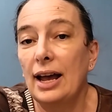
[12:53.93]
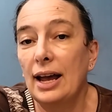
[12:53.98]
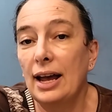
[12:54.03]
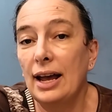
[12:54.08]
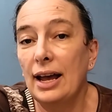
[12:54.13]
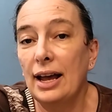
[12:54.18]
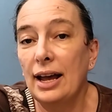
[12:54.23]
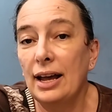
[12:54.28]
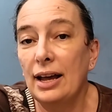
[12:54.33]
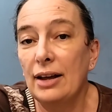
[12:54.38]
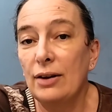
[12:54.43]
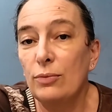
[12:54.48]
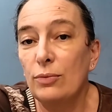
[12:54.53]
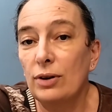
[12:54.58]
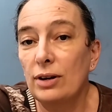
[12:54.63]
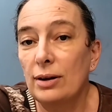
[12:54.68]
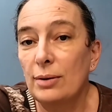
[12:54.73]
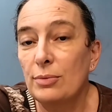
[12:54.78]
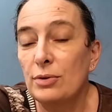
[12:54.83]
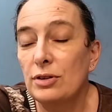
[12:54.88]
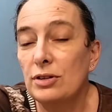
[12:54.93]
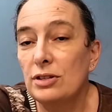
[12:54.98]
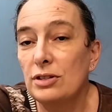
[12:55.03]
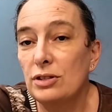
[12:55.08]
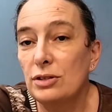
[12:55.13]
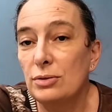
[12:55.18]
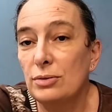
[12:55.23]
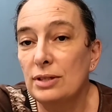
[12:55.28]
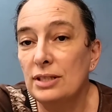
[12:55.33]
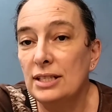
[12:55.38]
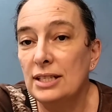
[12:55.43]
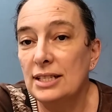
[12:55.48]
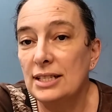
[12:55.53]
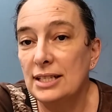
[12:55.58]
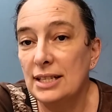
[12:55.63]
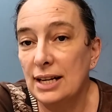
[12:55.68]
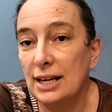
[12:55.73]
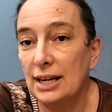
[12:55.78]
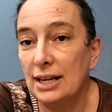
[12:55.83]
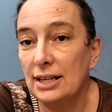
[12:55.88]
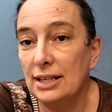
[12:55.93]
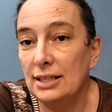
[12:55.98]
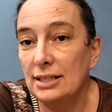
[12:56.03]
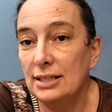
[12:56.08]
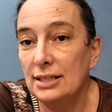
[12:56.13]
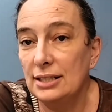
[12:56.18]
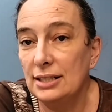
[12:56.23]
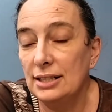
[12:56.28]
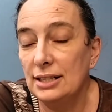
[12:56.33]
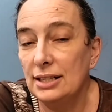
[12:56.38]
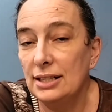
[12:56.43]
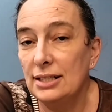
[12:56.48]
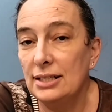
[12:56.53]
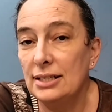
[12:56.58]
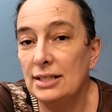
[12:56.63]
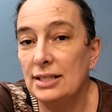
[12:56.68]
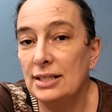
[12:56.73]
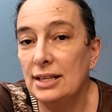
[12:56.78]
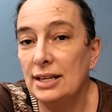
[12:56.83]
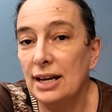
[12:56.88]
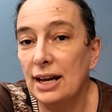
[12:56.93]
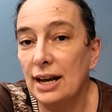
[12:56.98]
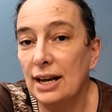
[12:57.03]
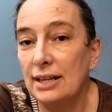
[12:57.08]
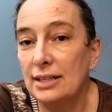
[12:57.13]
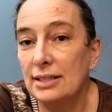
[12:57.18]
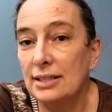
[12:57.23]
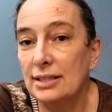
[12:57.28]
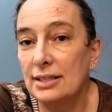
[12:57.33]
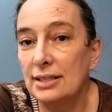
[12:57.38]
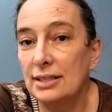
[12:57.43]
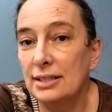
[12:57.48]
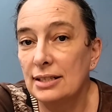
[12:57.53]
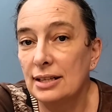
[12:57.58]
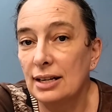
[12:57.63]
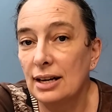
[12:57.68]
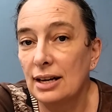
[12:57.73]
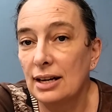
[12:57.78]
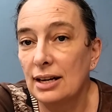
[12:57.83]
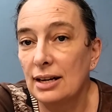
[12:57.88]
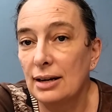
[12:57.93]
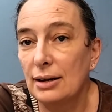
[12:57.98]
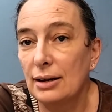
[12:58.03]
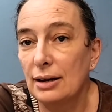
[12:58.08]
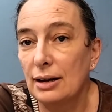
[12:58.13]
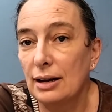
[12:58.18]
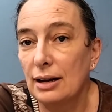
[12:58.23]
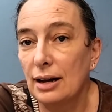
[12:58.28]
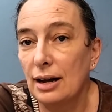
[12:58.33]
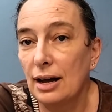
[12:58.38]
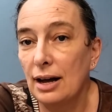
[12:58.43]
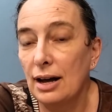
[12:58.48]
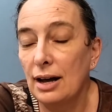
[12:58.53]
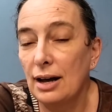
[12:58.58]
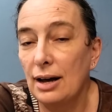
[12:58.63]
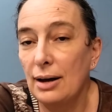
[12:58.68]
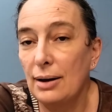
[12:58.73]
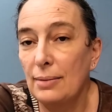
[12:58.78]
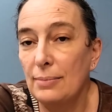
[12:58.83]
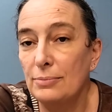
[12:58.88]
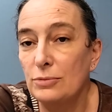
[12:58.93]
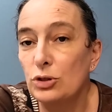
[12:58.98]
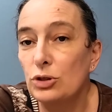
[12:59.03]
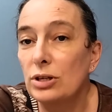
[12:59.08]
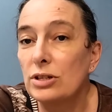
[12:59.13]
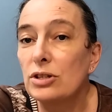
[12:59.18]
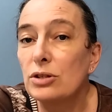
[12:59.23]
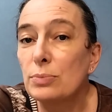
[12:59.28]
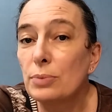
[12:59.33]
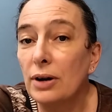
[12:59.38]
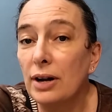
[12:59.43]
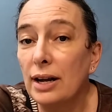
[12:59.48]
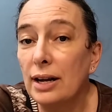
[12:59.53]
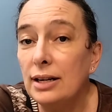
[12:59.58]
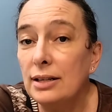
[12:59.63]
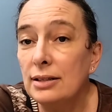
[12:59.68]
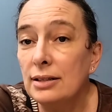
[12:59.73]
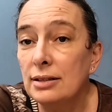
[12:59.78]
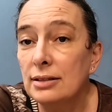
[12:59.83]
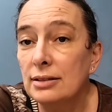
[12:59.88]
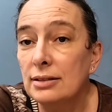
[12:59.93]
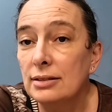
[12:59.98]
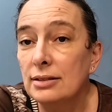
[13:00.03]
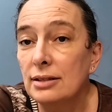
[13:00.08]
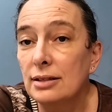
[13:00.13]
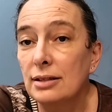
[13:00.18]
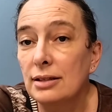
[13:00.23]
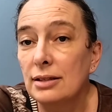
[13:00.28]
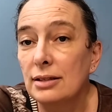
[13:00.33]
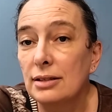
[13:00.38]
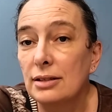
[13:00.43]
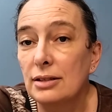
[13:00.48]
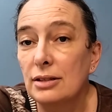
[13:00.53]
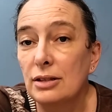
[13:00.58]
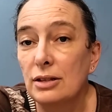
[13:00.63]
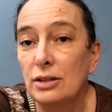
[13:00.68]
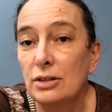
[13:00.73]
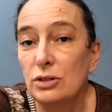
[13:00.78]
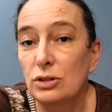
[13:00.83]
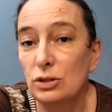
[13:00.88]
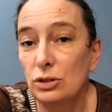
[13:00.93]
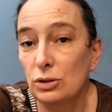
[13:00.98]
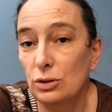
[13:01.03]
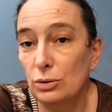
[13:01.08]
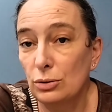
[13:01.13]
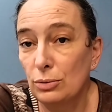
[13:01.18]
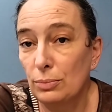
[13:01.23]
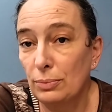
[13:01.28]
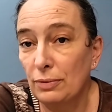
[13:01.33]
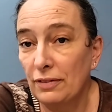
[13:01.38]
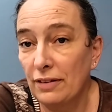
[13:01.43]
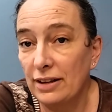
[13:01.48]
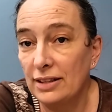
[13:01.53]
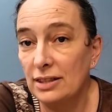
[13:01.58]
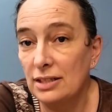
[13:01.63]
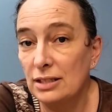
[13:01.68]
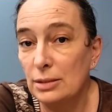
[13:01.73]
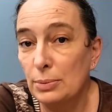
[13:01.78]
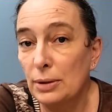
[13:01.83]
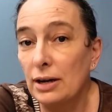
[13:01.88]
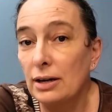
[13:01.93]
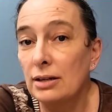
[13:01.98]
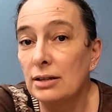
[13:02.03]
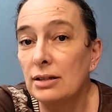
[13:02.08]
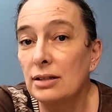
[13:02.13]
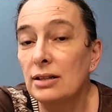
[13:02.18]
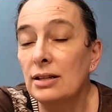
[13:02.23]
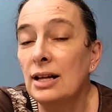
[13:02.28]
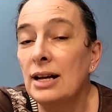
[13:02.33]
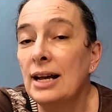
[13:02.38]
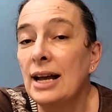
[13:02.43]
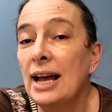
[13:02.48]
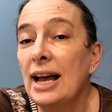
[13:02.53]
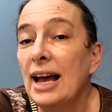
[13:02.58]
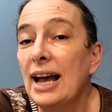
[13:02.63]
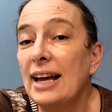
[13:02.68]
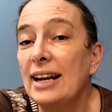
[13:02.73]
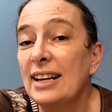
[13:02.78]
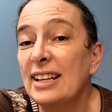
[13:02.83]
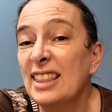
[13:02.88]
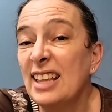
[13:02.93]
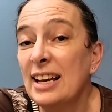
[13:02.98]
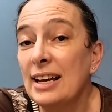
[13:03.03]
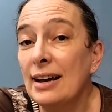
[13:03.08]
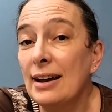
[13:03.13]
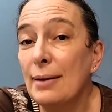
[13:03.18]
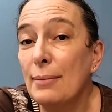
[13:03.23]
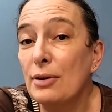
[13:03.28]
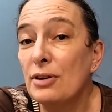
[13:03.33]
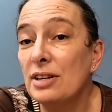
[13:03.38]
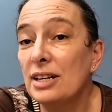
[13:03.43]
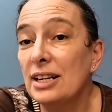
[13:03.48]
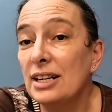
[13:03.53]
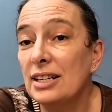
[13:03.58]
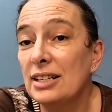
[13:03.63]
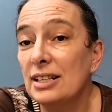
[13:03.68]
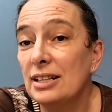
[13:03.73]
And what I'm going to do instead is get treasure braid to provide the sparkle. And I think I'm going to get